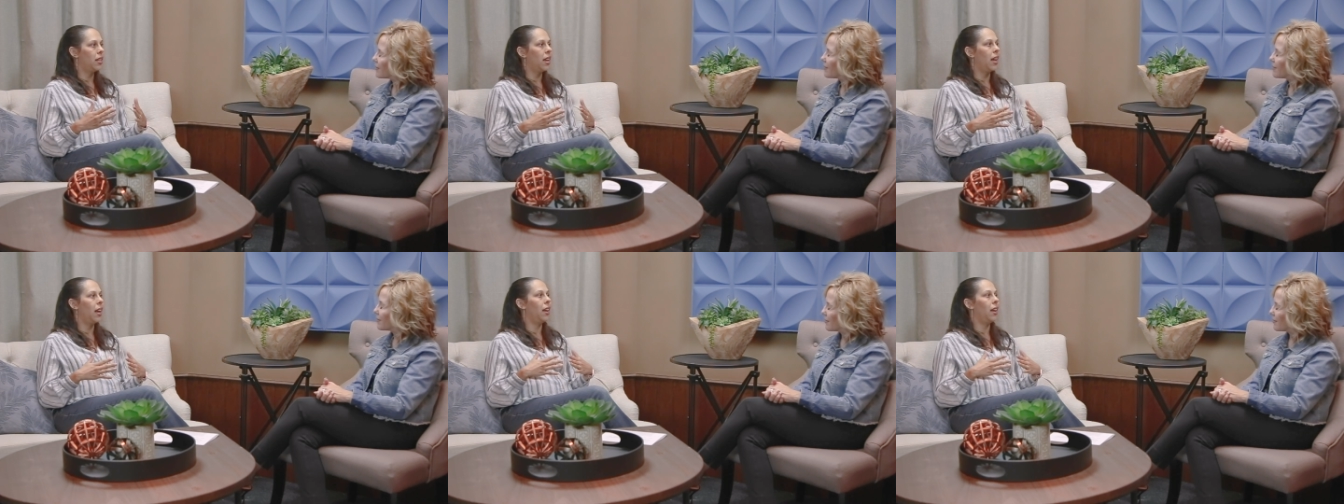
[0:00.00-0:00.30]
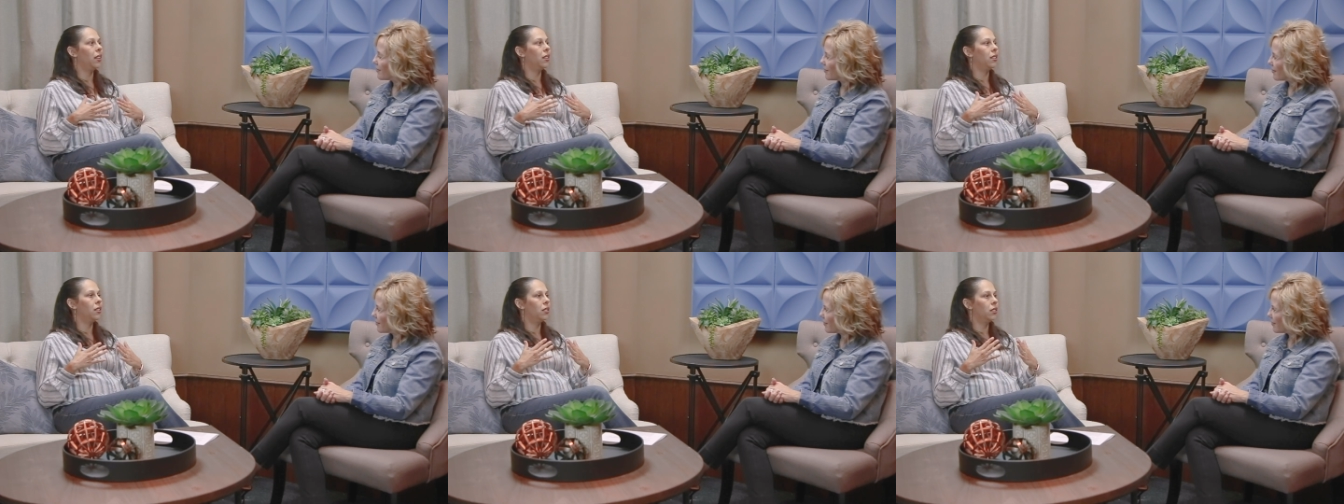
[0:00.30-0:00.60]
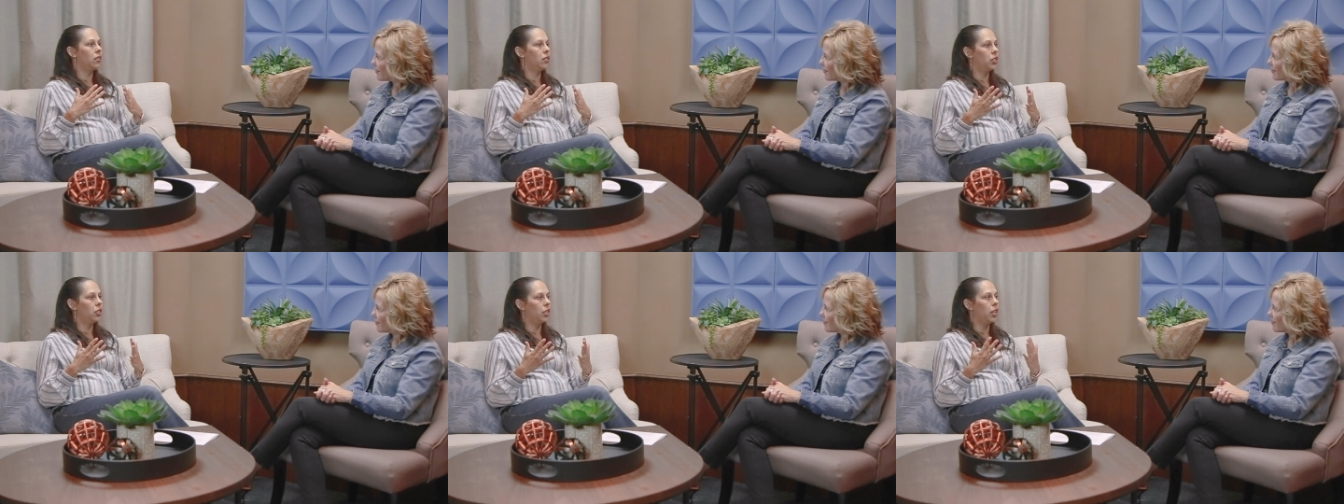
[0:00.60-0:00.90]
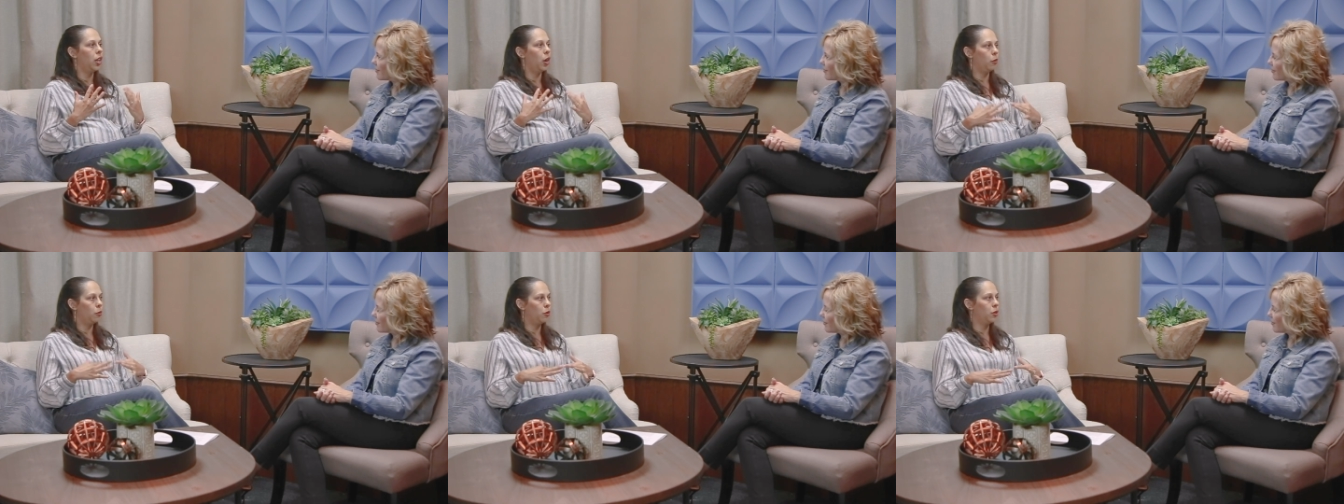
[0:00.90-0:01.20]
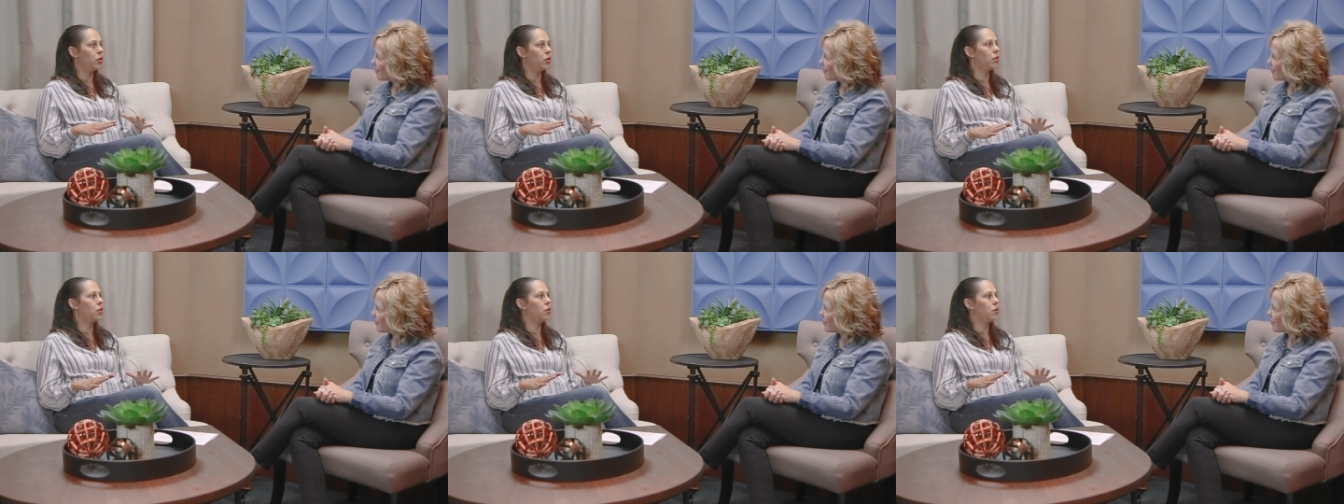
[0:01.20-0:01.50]
that could help
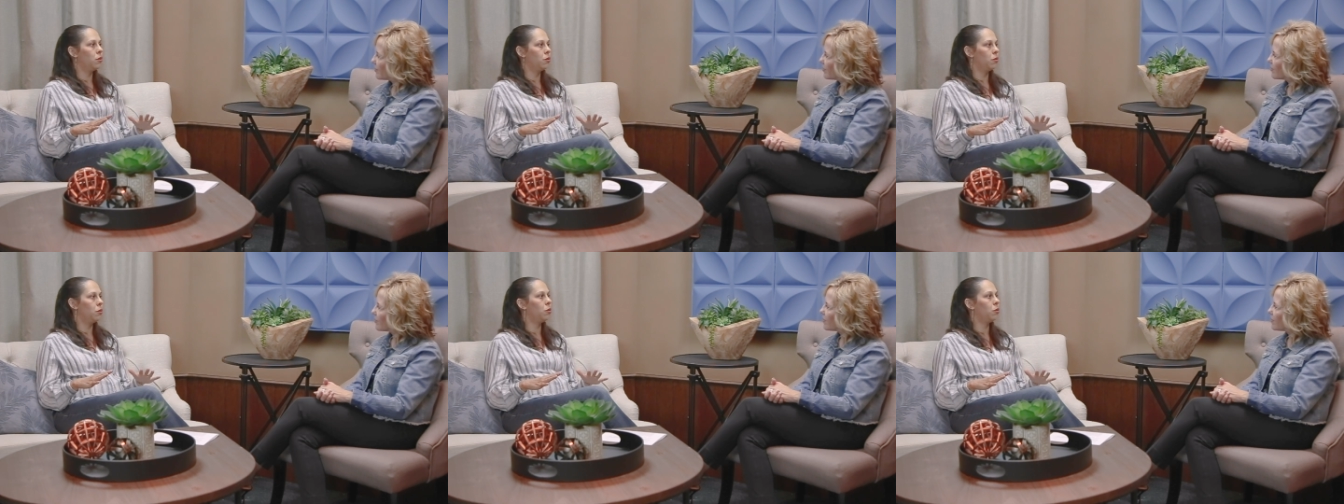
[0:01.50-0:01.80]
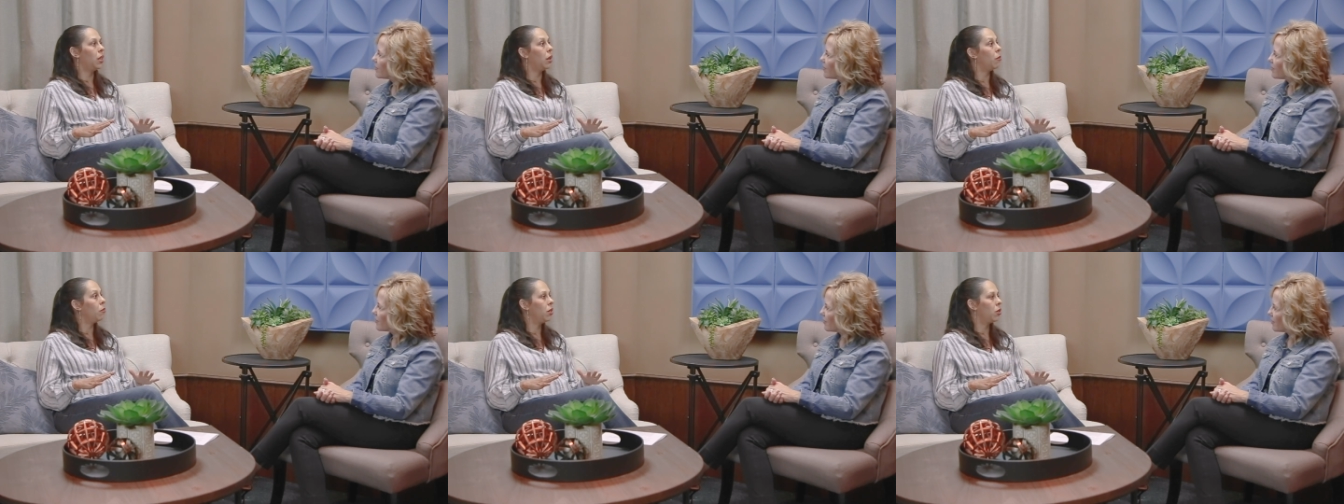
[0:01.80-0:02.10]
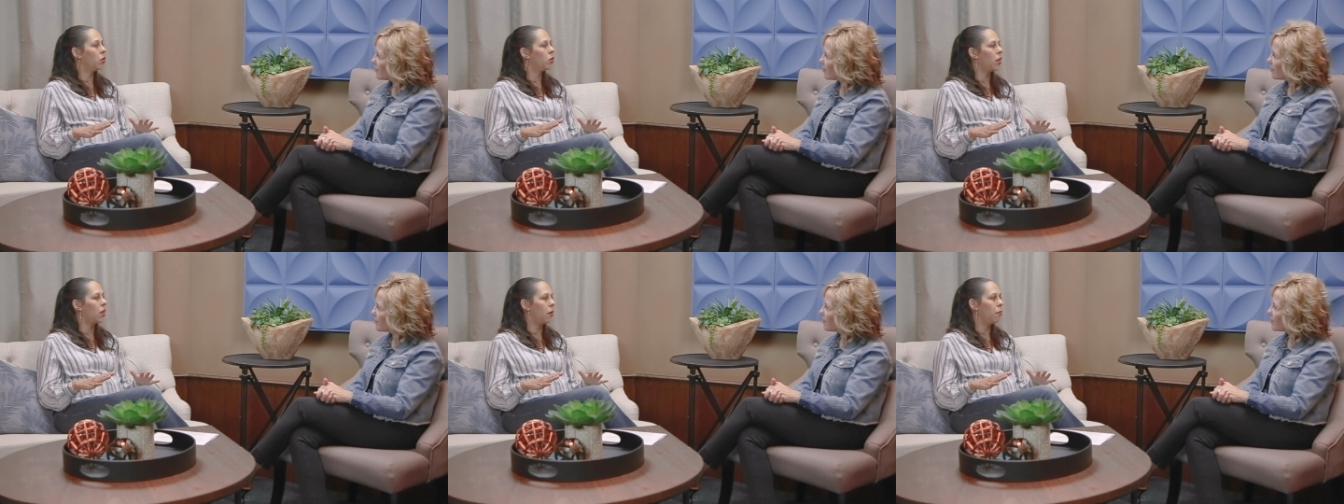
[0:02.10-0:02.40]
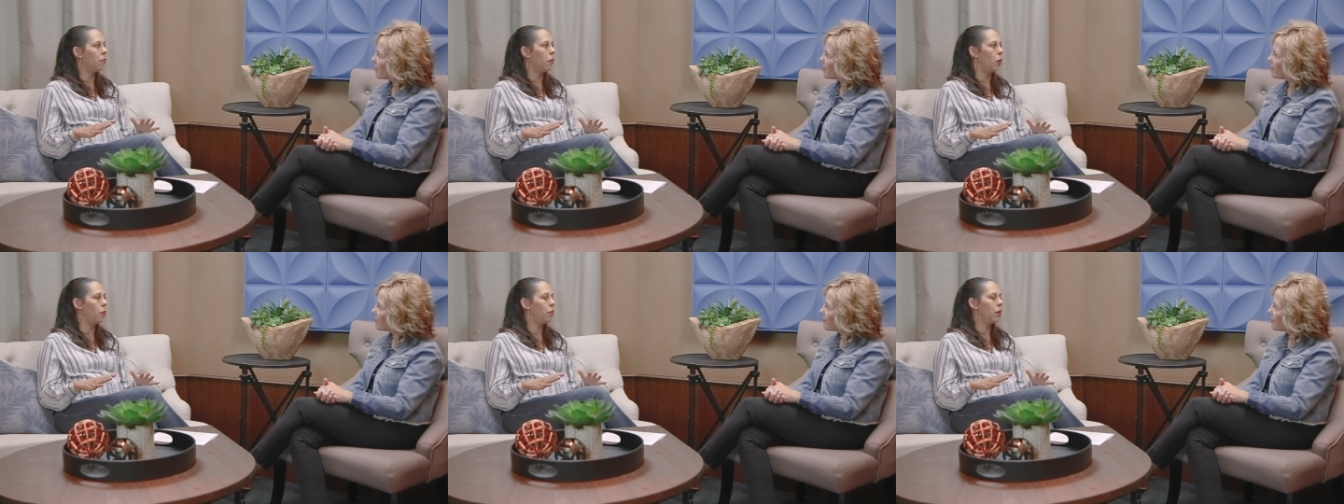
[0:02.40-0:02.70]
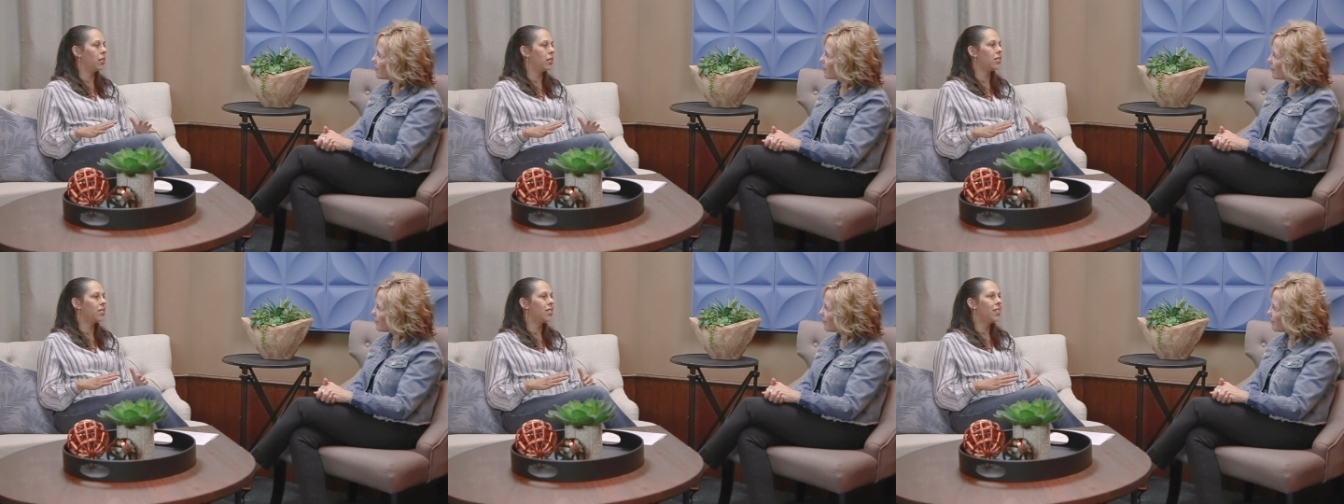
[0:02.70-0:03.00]
just get me through that
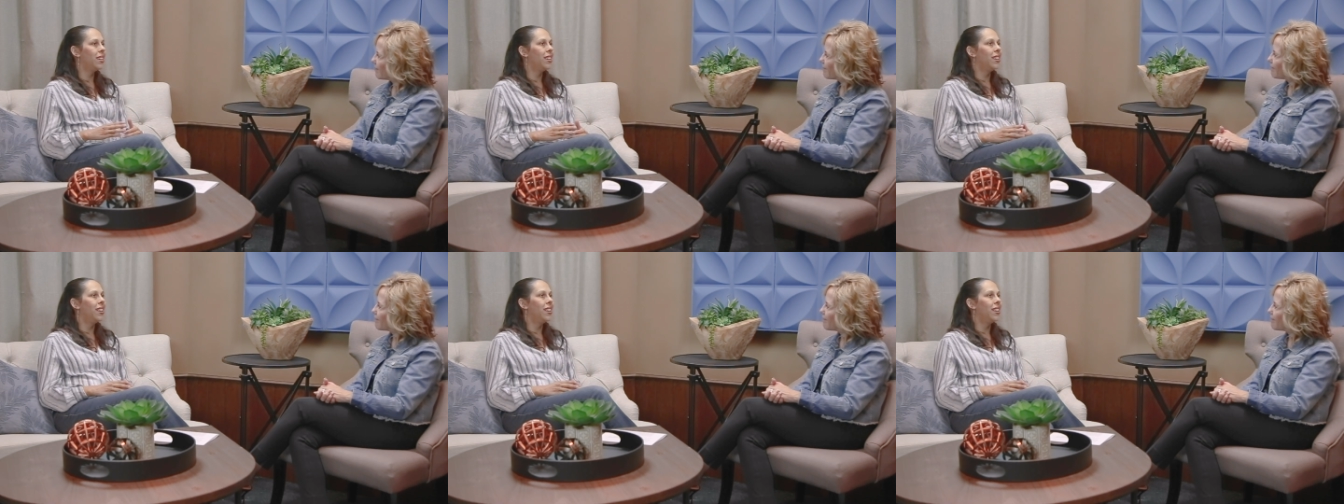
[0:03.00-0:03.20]
moment.